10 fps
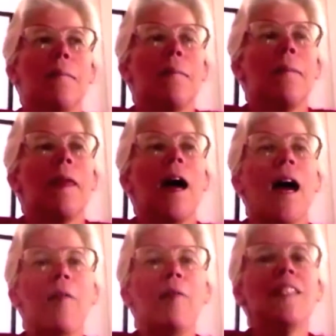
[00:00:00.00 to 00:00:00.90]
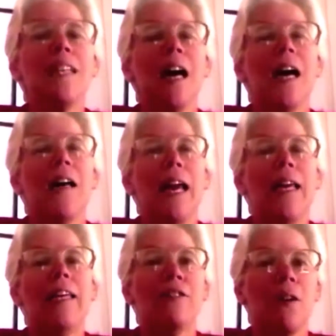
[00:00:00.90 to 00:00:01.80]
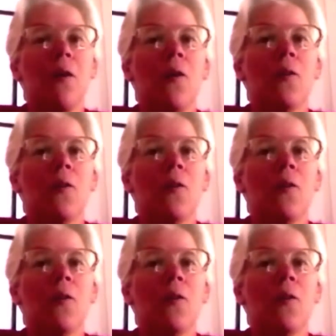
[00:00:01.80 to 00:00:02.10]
I would, at eight years old,